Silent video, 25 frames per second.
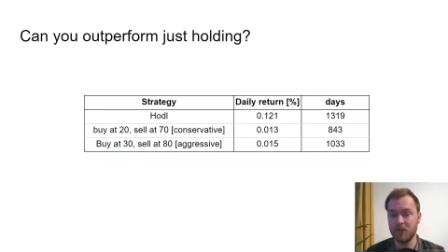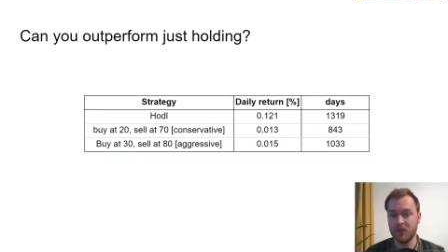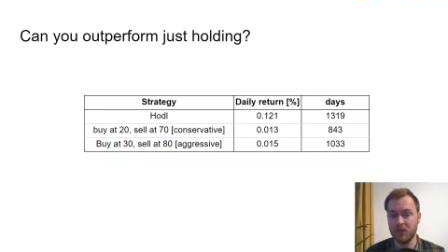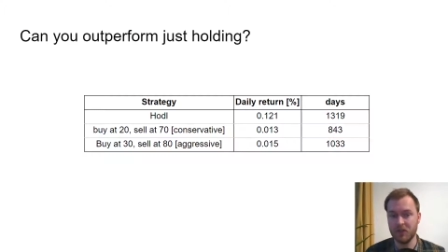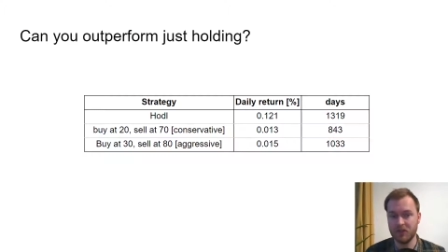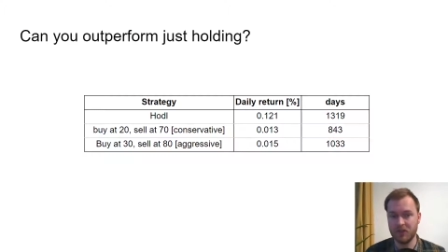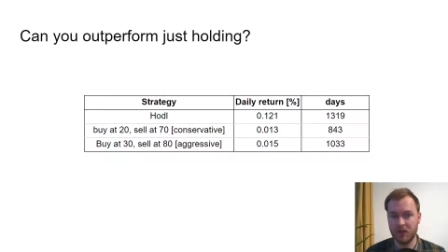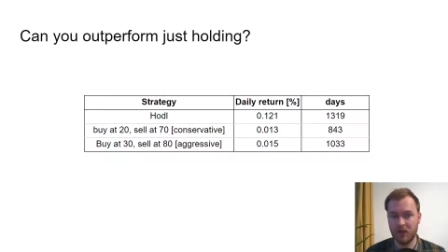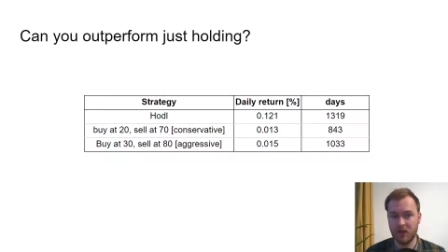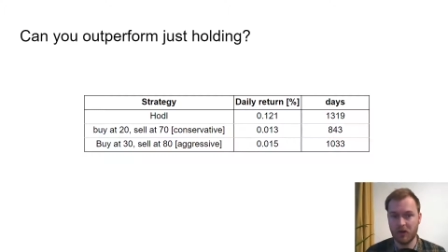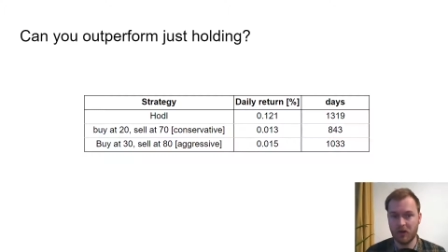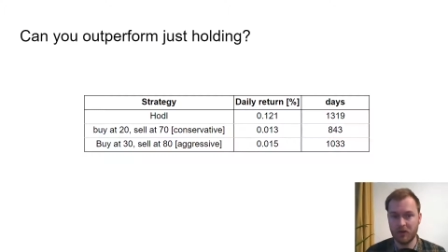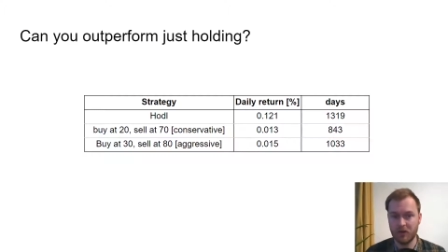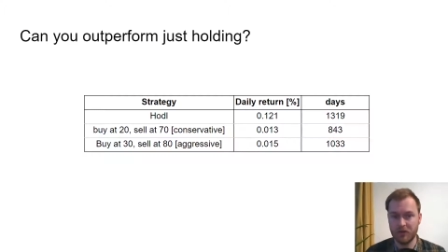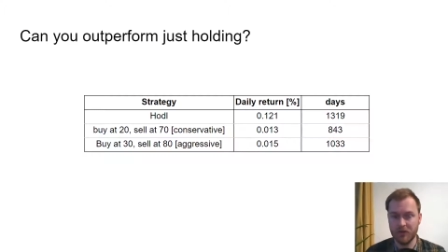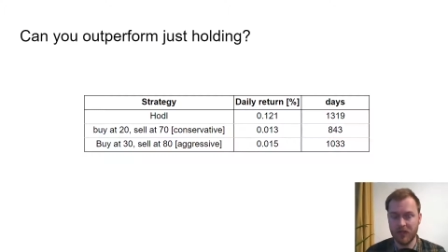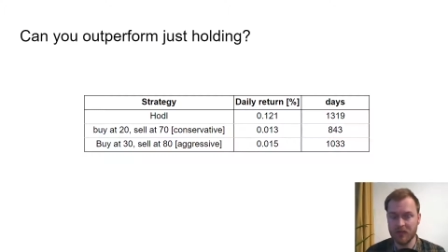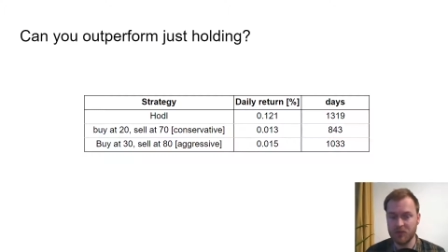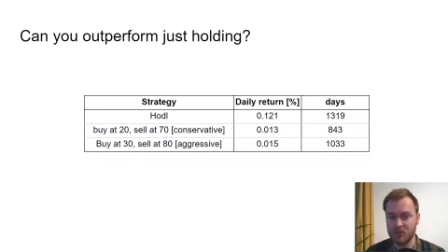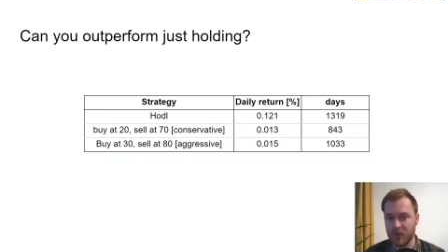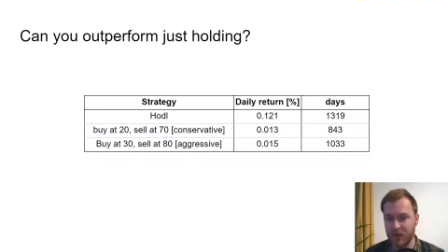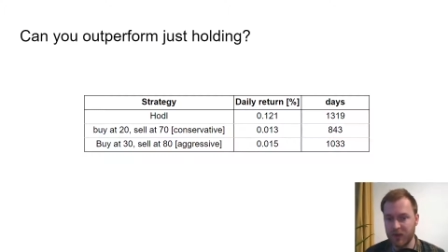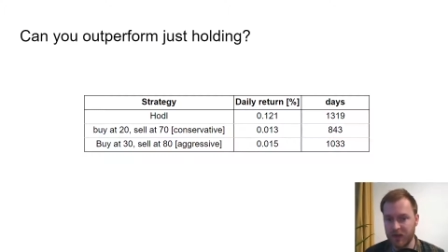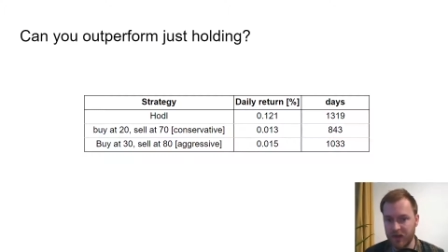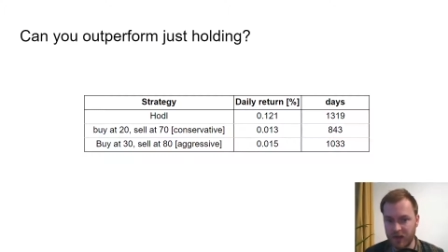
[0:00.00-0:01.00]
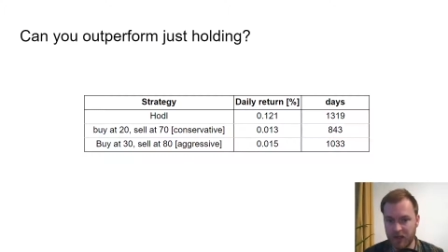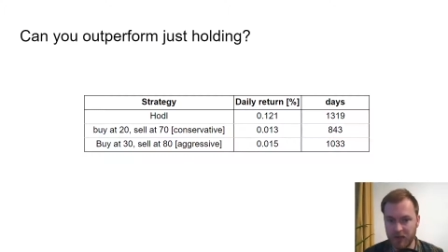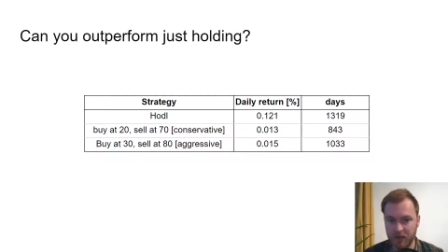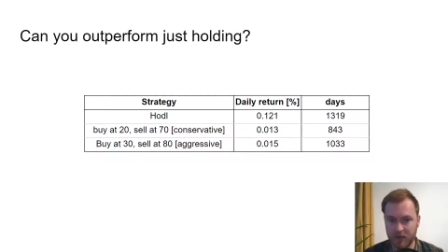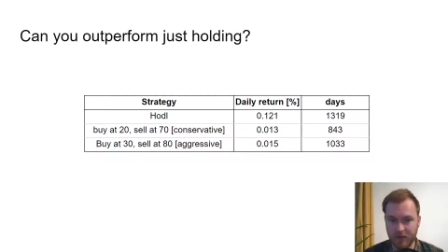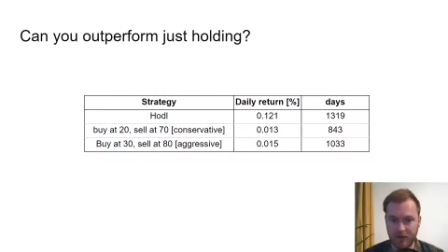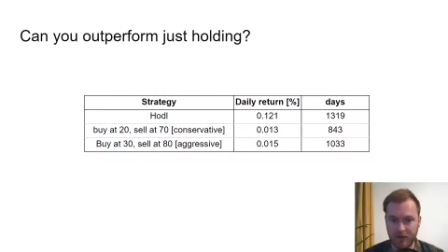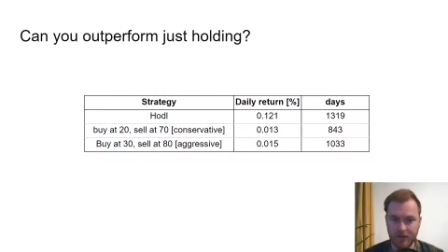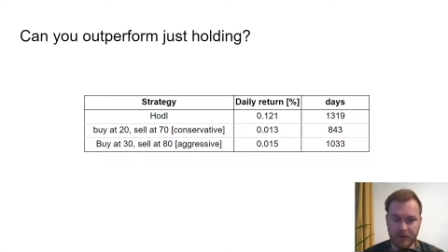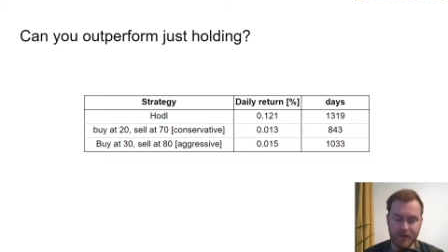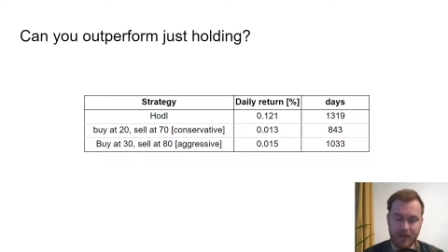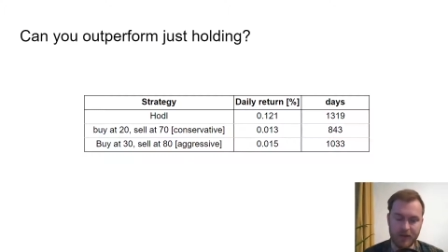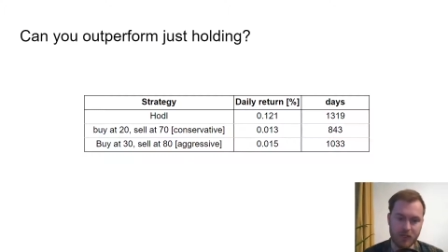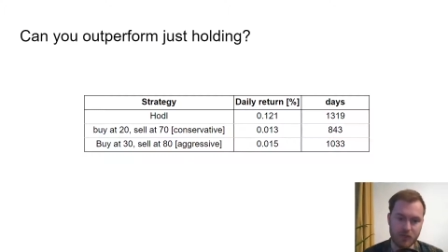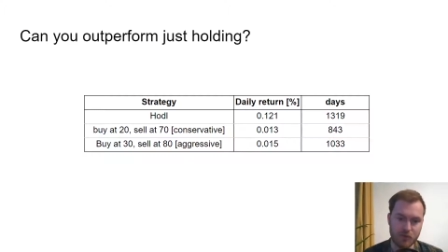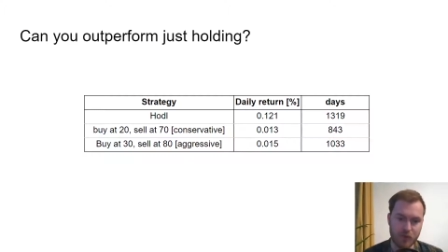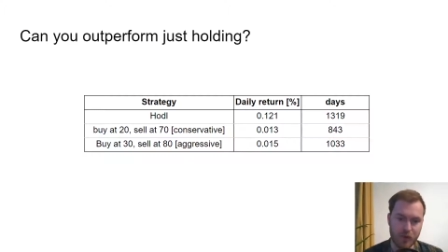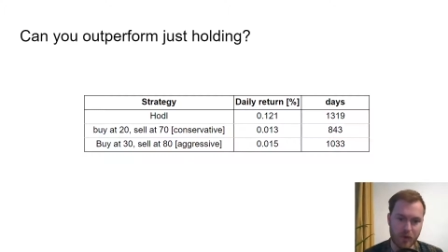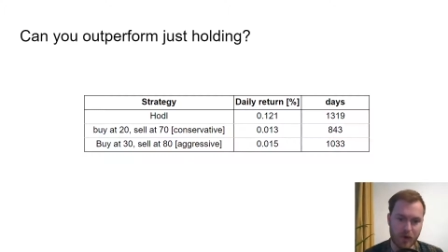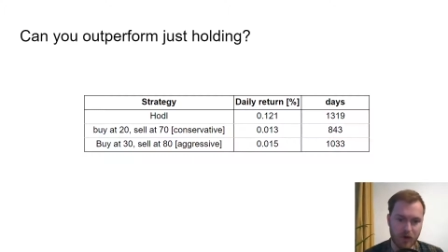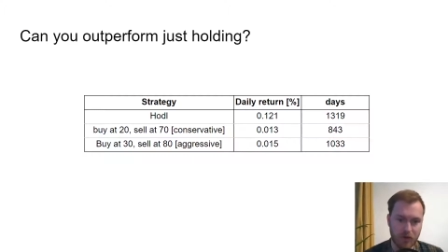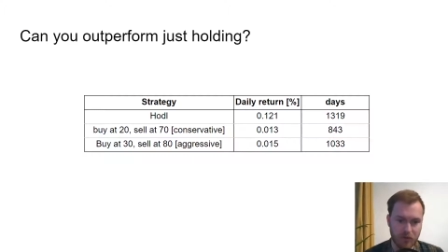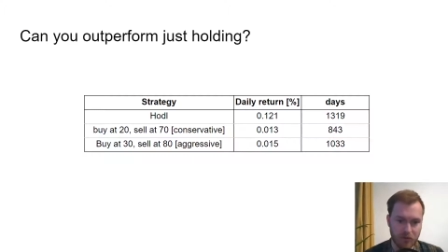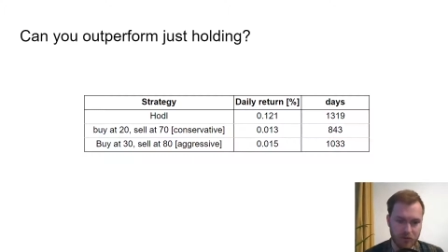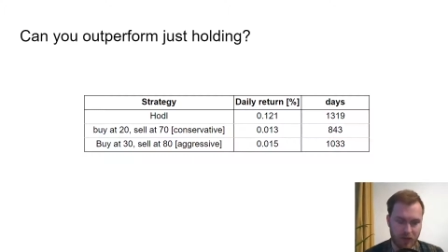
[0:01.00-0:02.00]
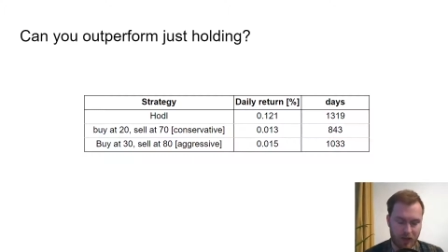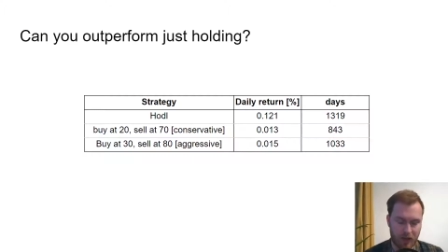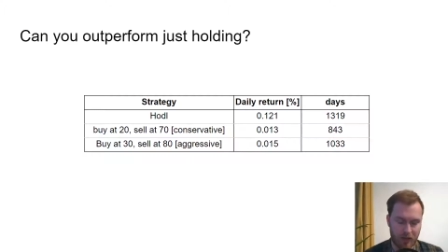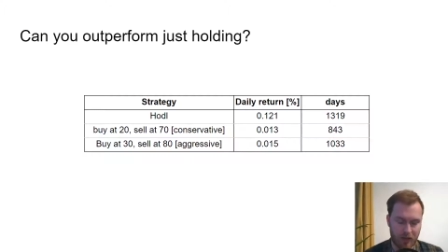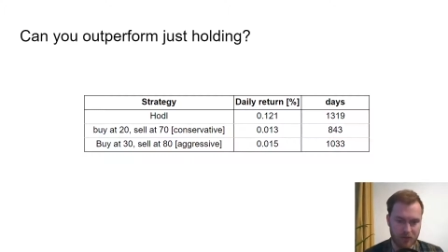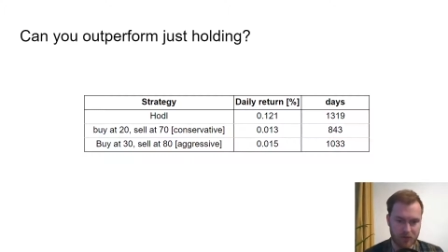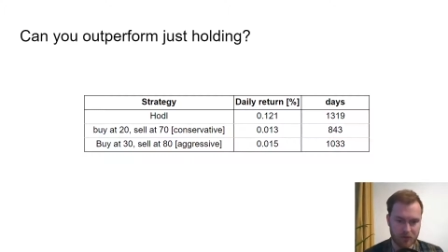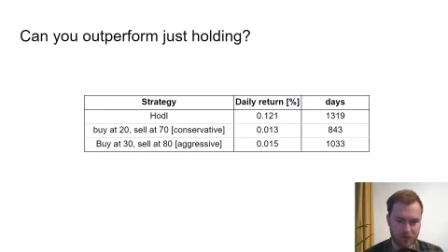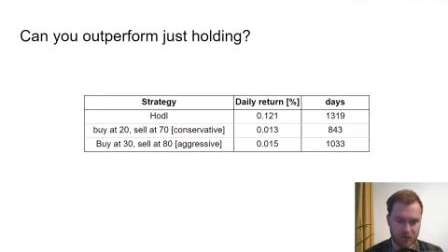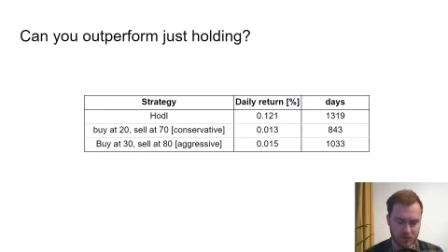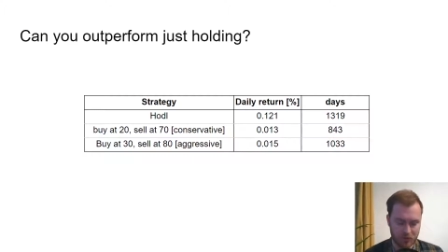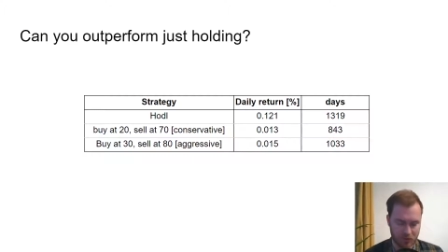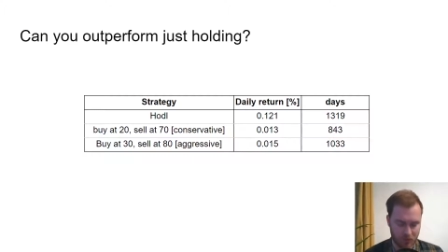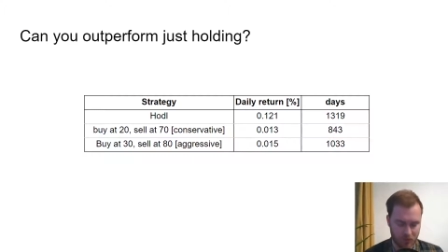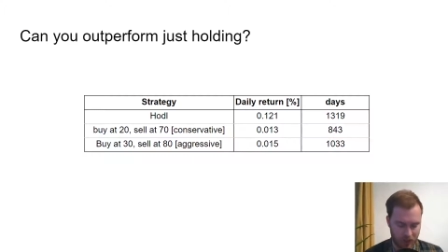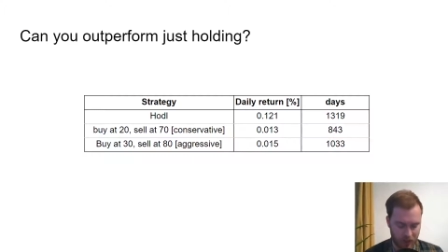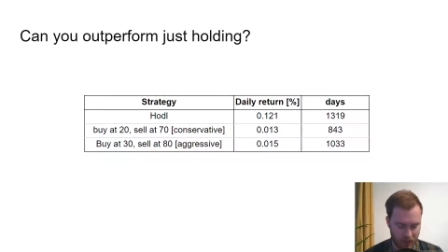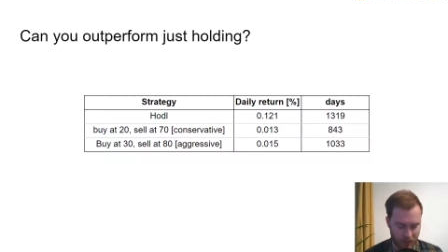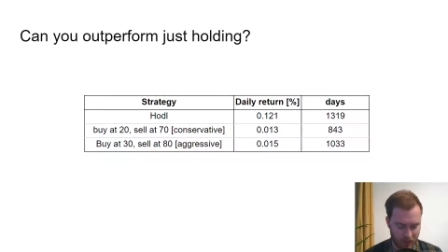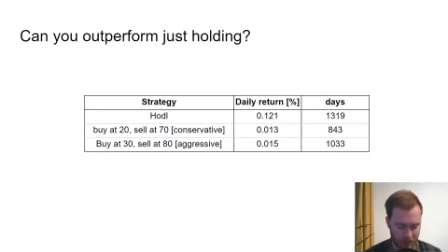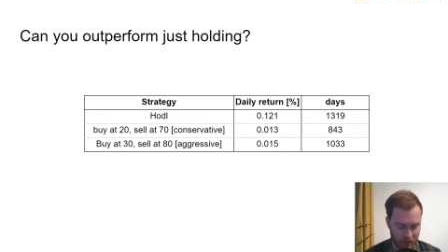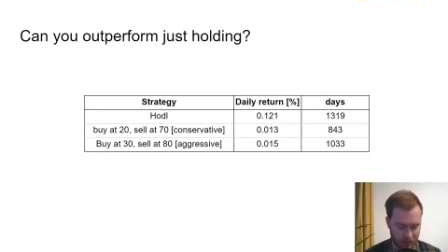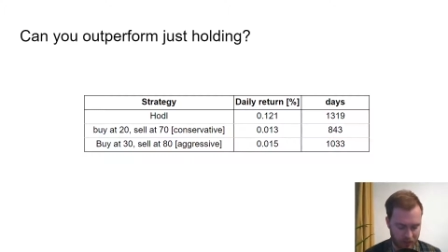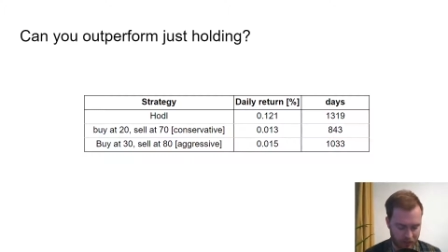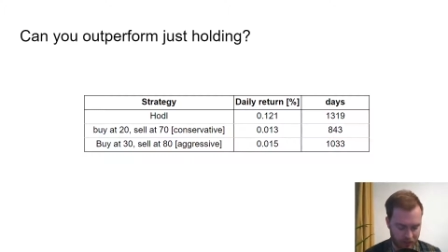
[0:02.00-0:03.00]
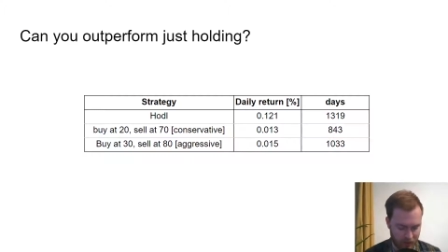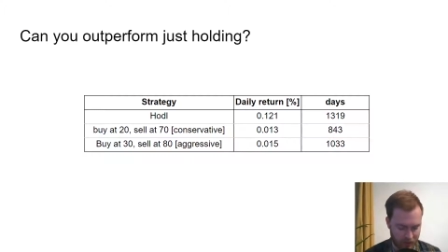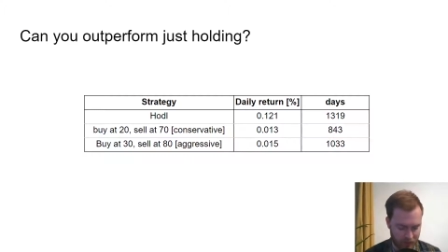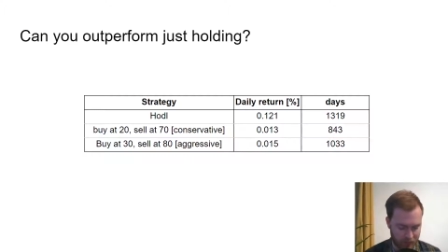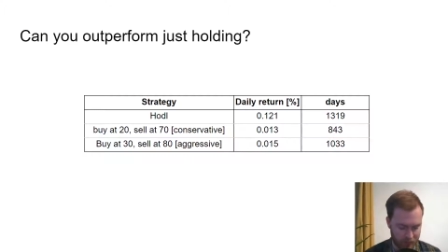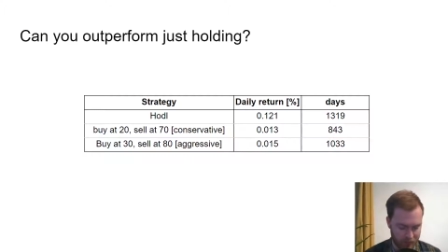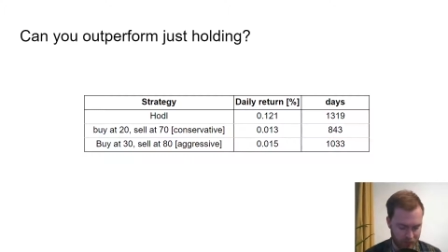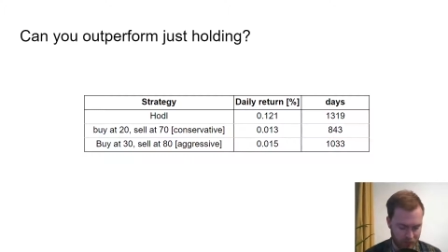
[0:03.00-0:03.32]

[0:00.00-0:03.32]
So that's what I did as well. I